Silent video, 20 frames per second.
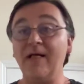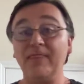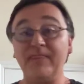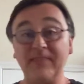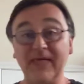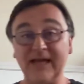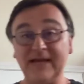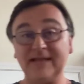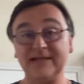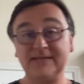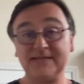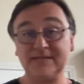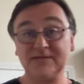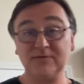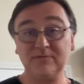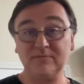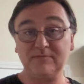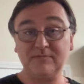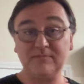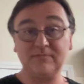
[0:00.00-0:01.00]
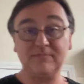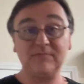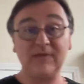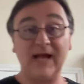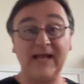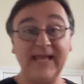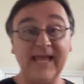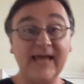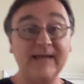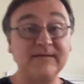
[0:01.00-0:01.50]
then it's,
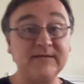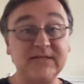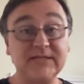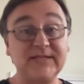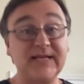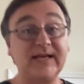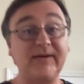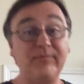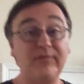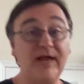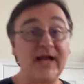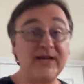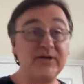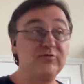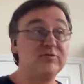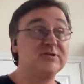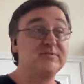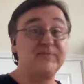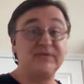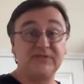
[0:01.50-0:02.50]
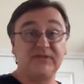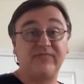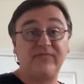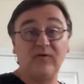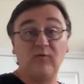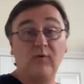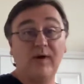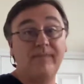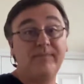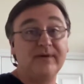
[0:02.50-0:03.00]
again, just like applying to a
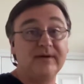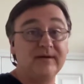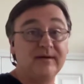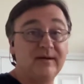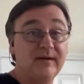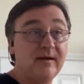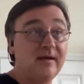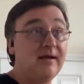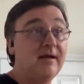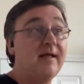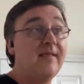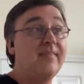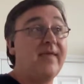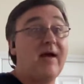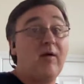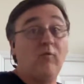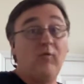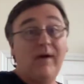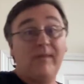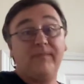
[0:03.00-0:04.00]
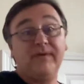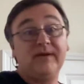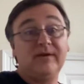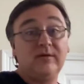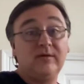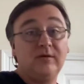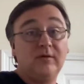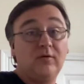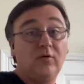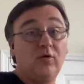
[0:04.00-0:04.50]
specific weapon. That weapon
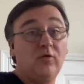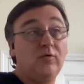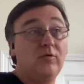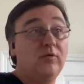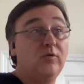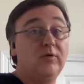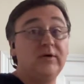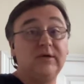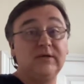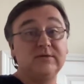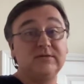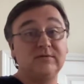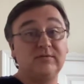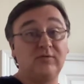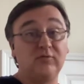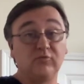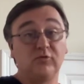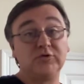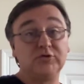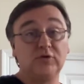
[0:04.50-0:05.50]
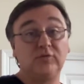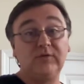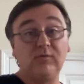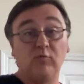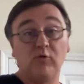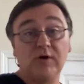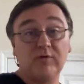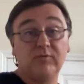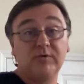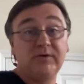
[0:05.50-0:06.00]
the runes only
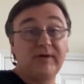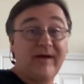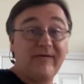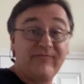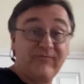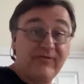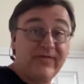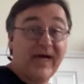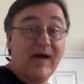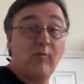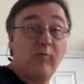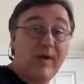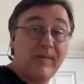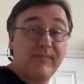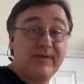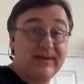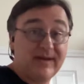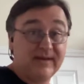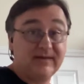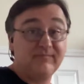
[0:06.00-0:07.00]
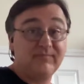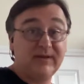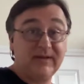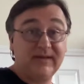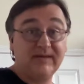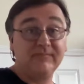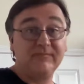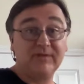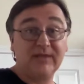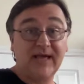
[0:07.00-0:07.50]
work when you have that weapon
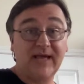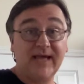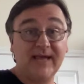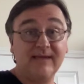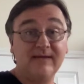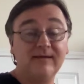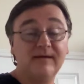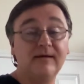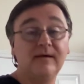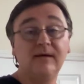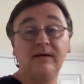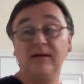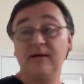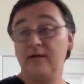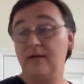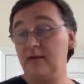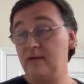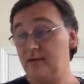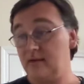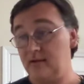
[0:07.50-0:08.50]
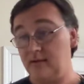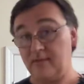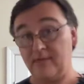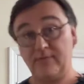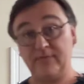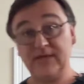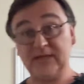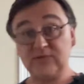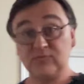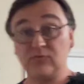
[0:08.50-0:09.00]
in play.
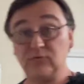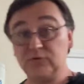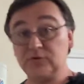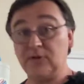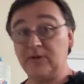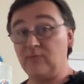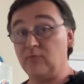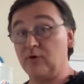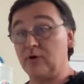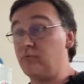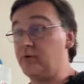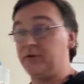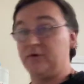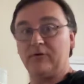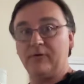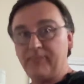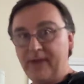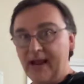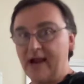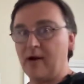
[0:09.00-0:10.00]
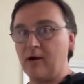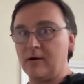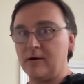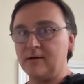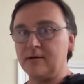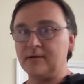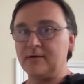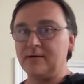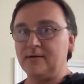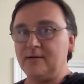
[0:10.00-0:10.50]
These runes only work when you're a bear.
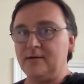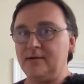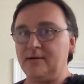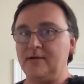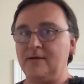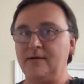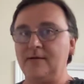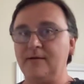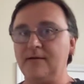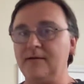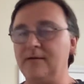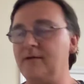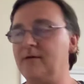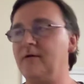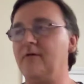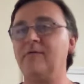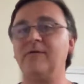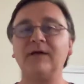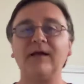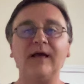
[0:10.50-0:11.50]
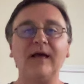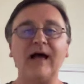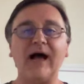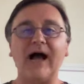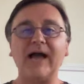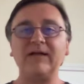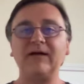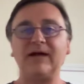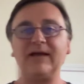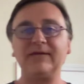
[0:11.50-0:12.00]

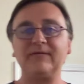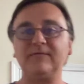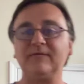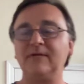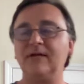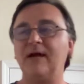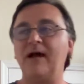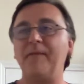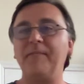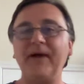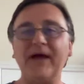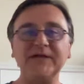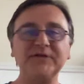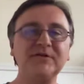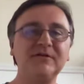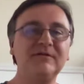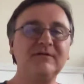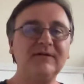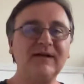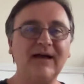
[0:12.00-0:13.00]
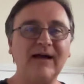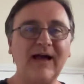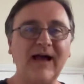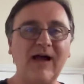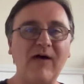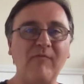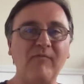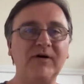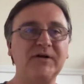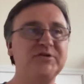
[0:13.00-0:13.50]
And imagine
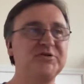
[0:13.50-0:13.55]
how